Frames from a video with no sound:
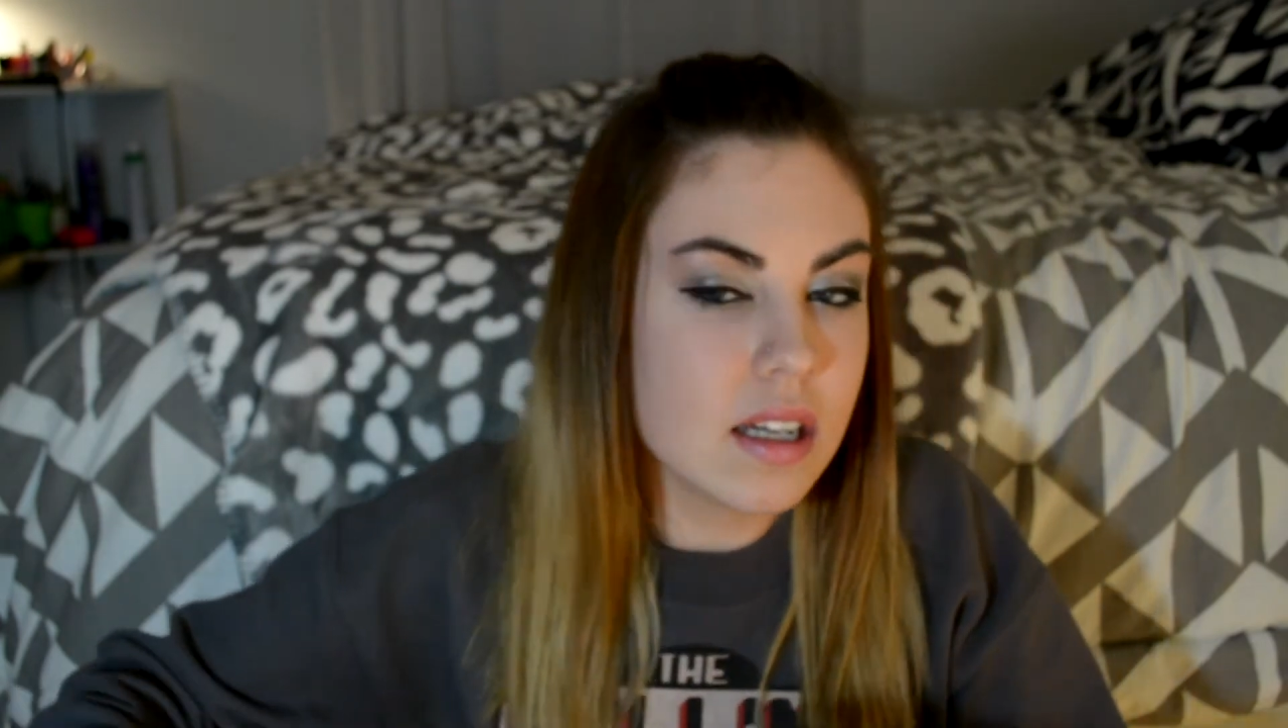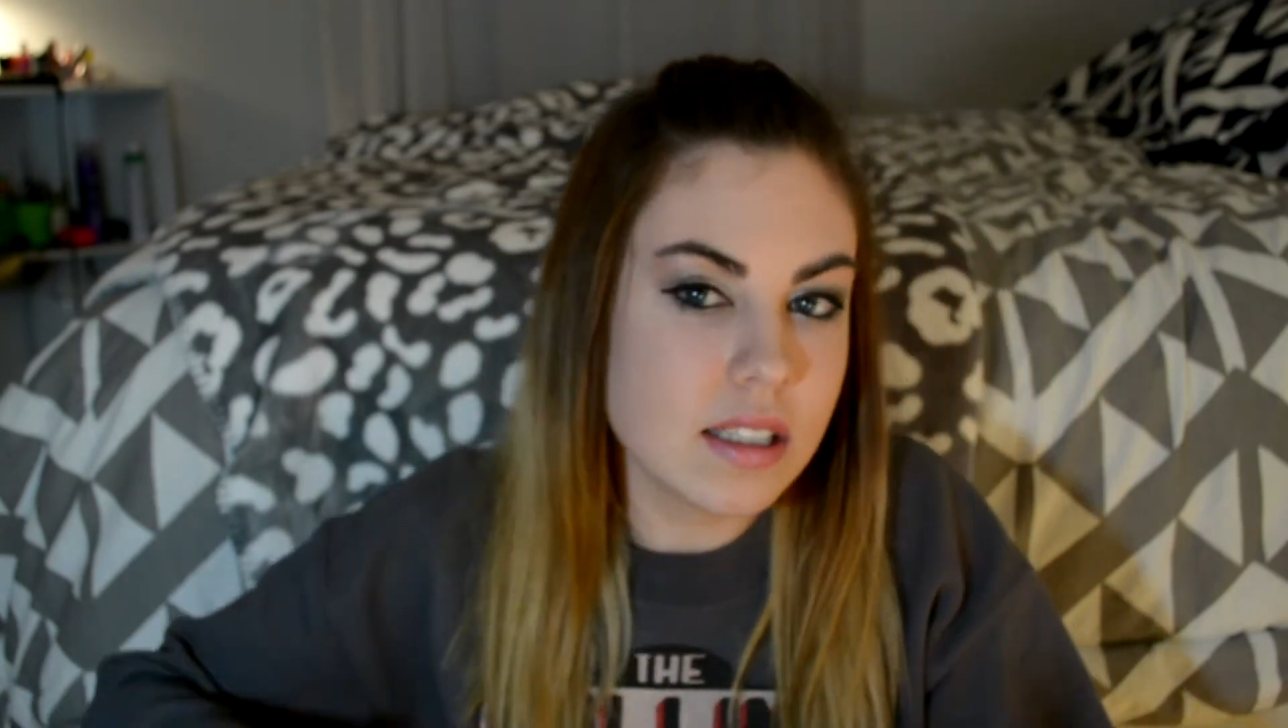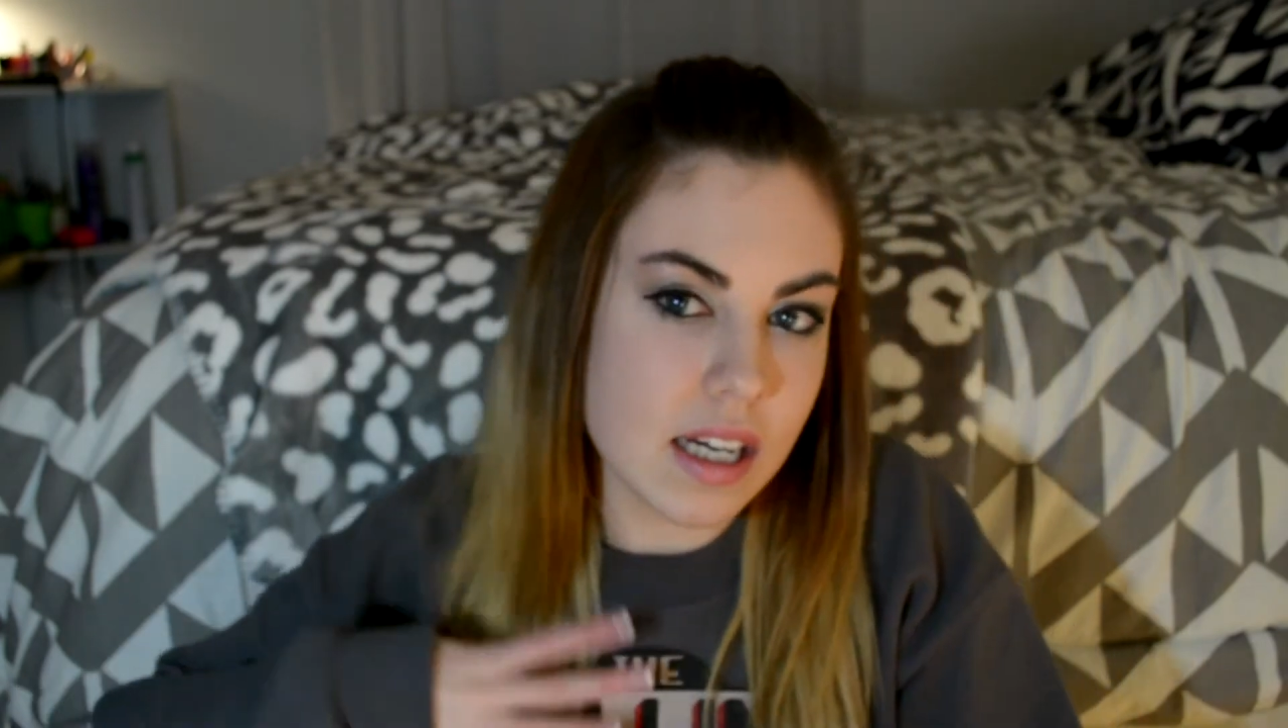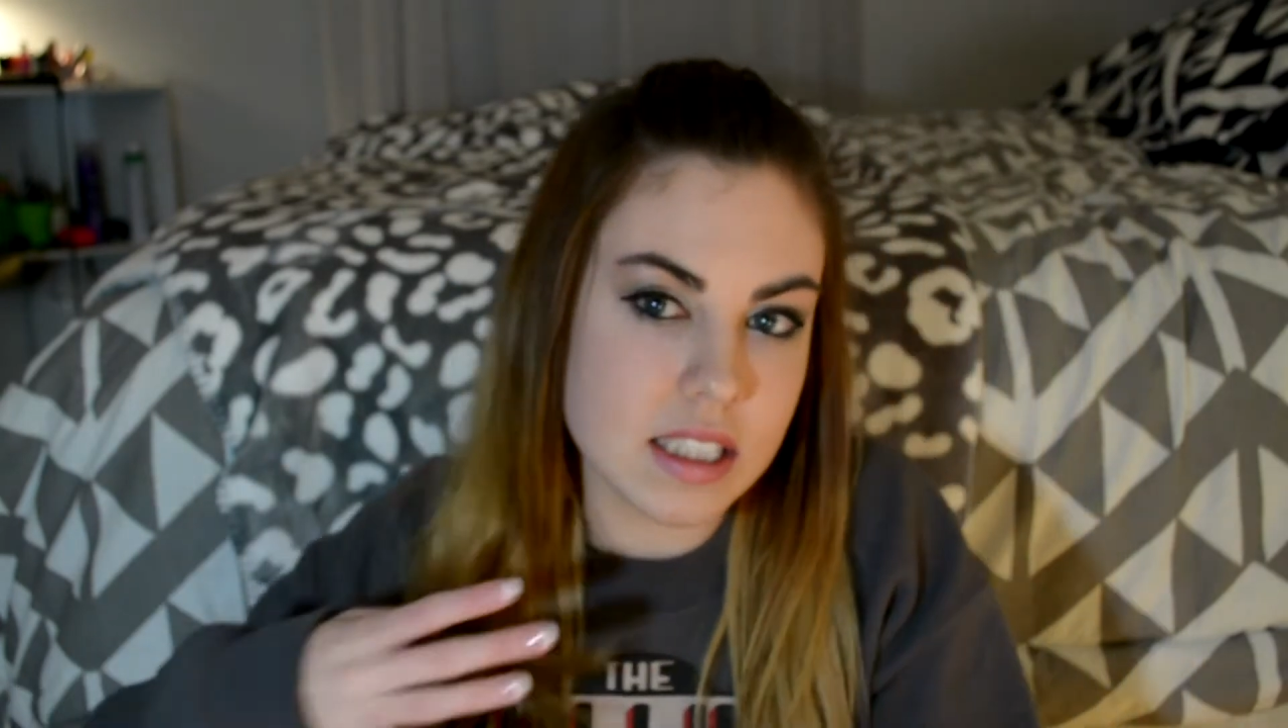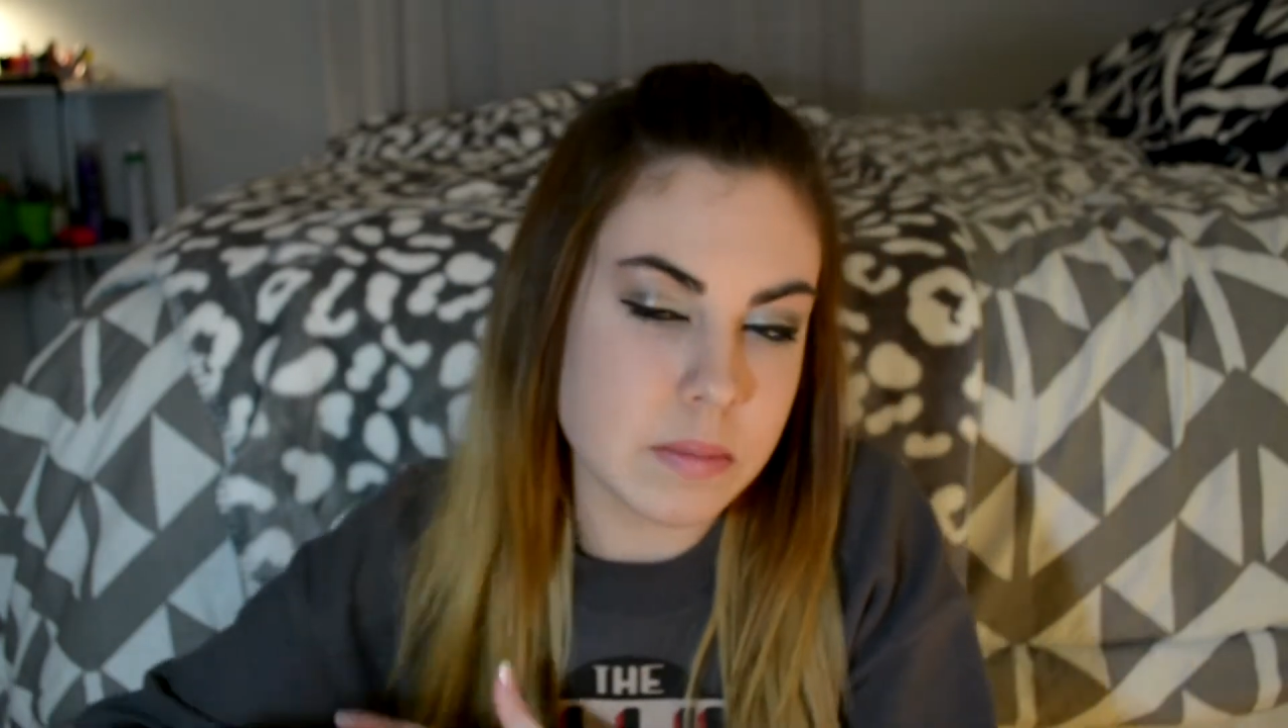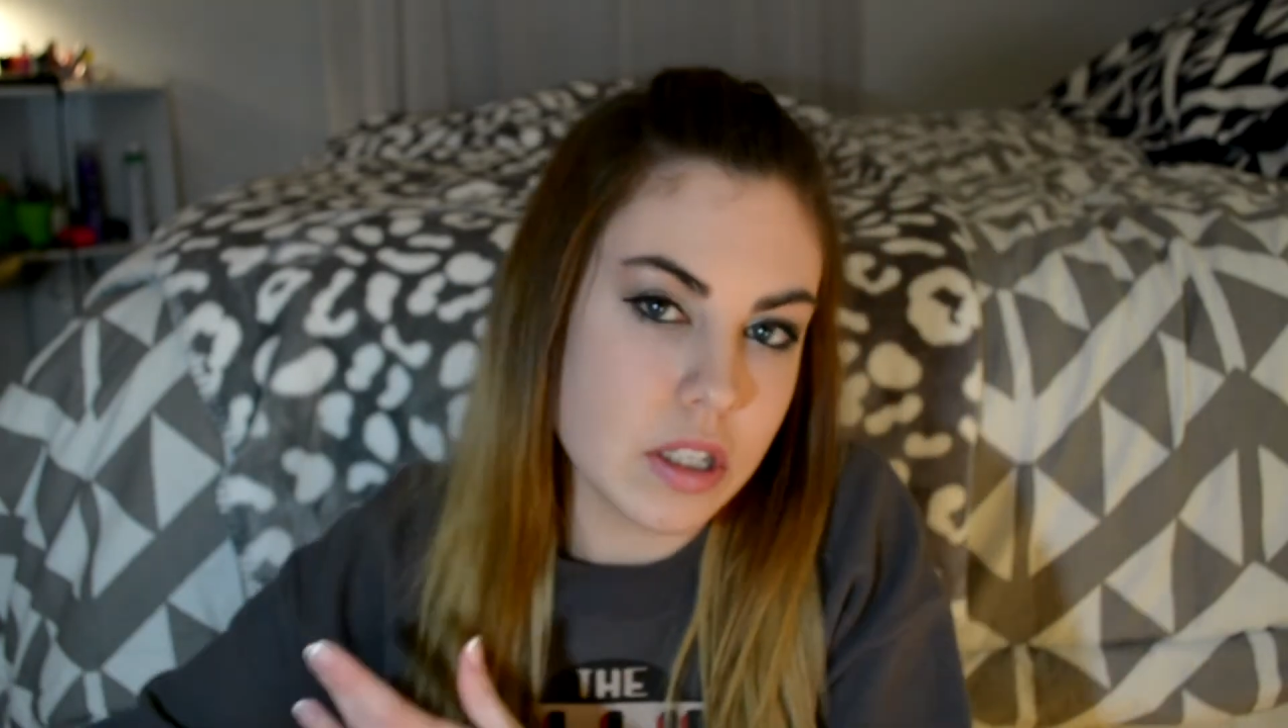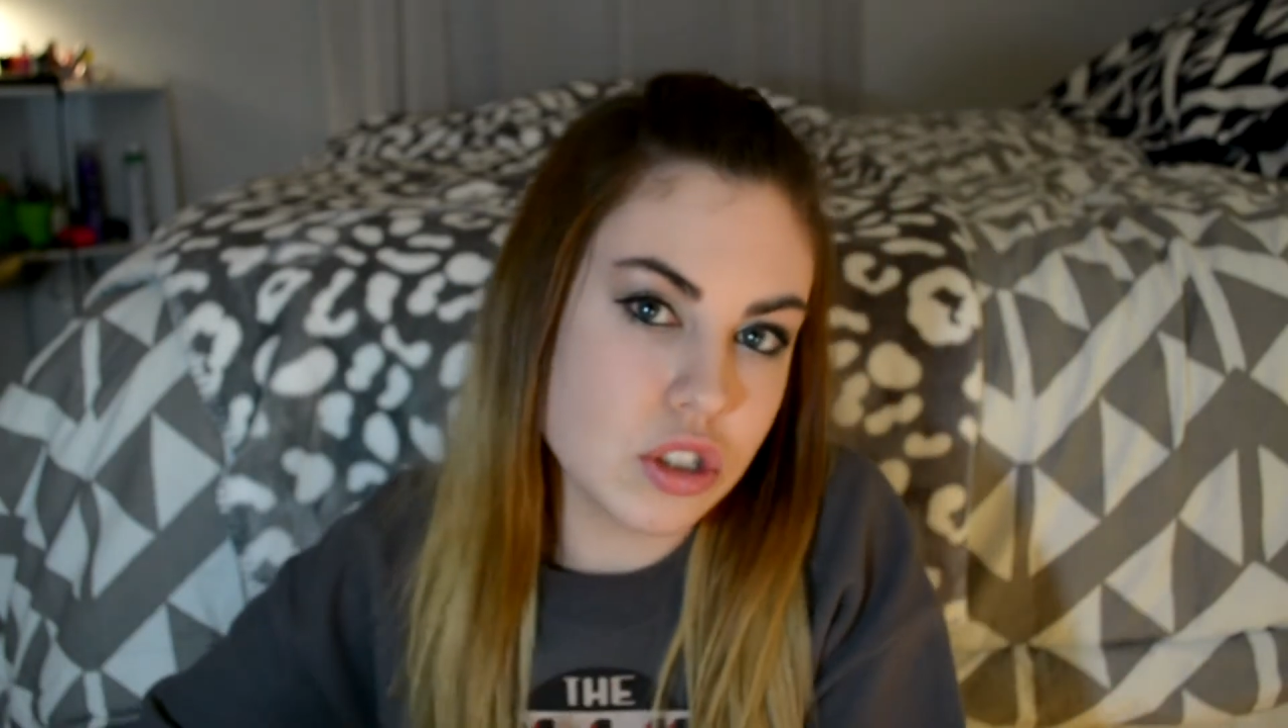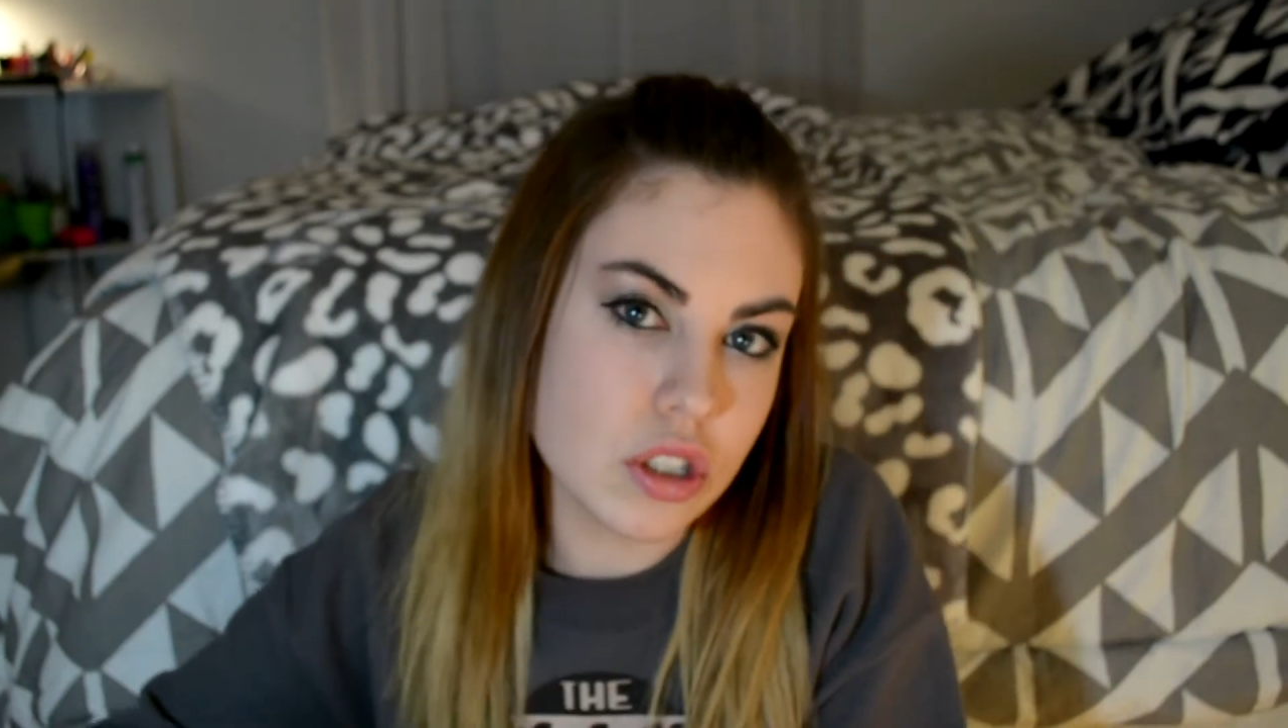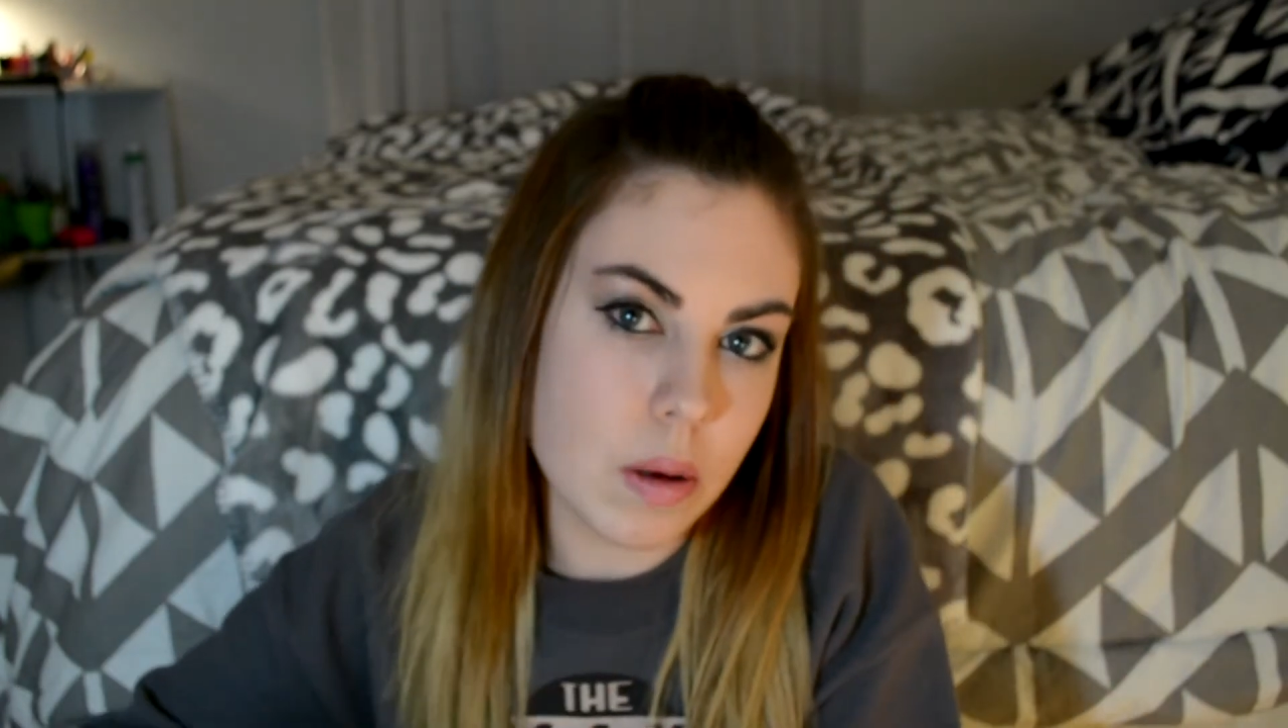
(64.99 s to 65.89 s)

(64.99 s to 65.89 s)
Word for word: not as much